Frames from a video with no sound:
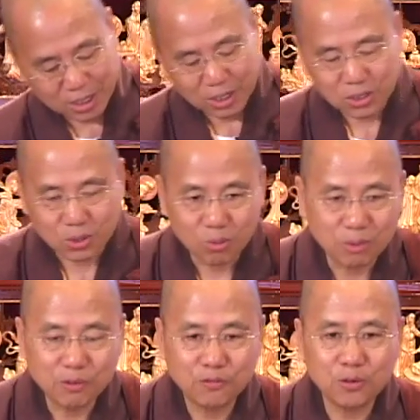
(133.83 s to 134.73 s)
So
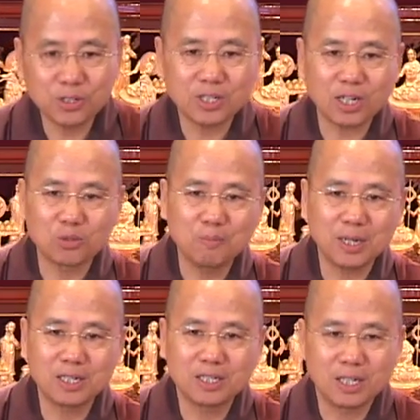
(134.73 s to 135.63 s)
when we first start to
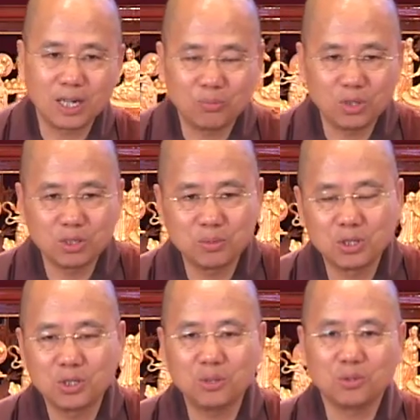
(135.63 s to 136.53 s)
meditate, what
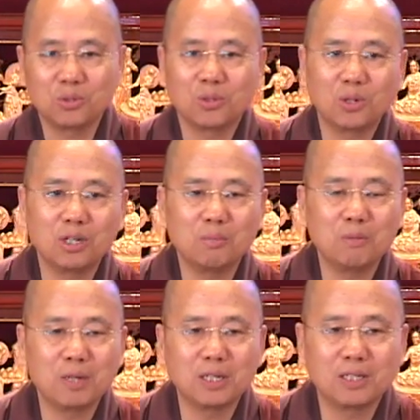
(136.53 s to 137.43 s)
do? You learn about
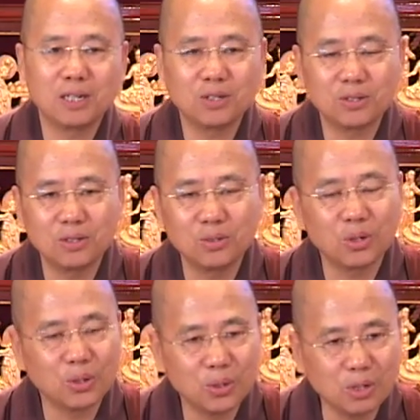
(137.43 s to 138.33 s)
meditation, you
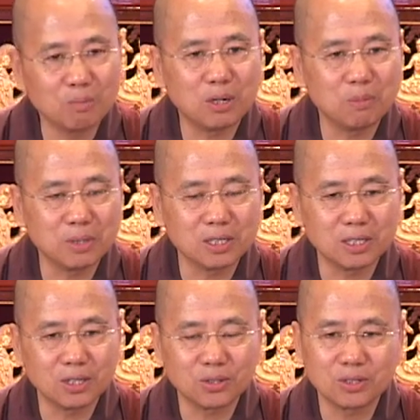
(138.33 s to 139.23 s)
heard about
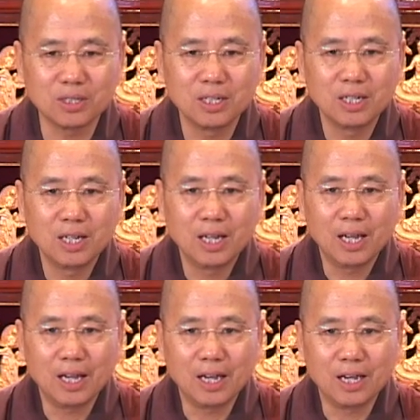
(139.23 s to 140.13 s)
meditation,
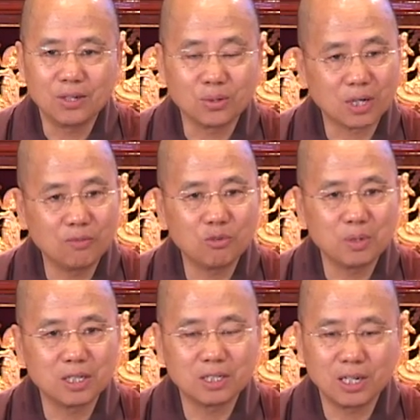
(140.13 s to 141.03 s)
and you come for
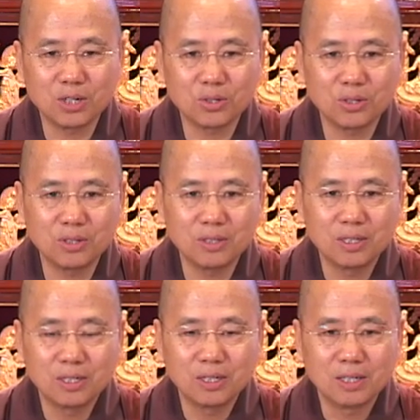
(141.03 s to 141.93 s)
meditation,
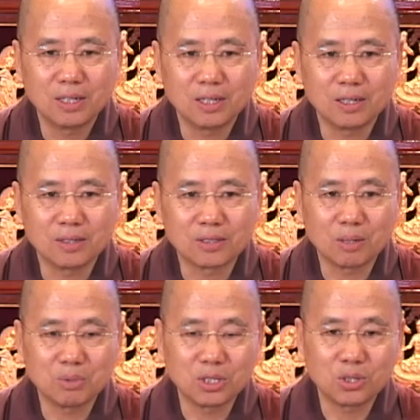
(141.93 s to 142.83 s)

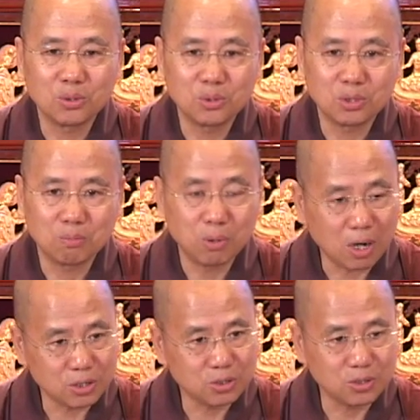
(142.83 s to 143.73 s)
somebody told you the
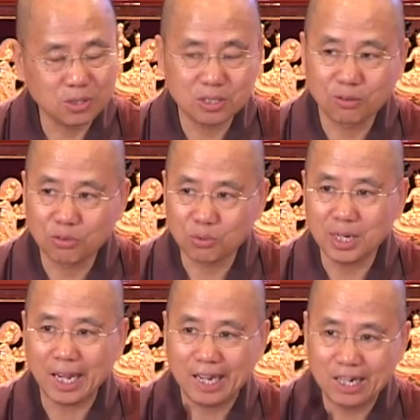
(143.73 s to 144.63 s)
postures, the
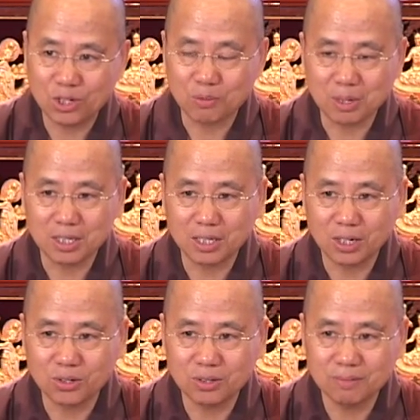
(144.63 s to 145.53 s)
3 A's of
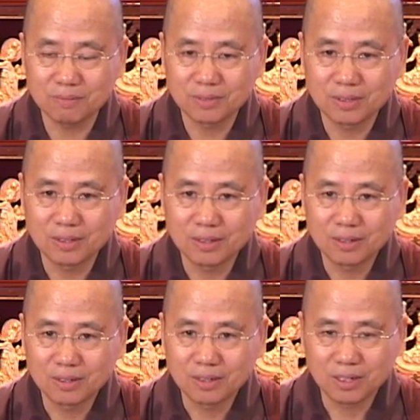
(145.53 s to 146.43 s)
meditation.
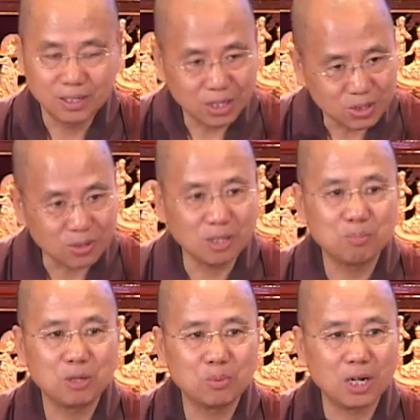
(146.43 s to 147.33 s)
Initially,
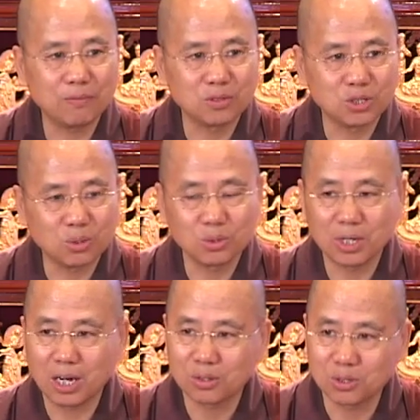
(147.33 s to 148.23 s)
people have to show you
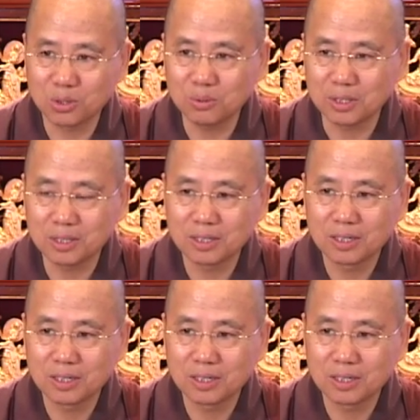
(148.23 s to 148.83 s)
how to do it.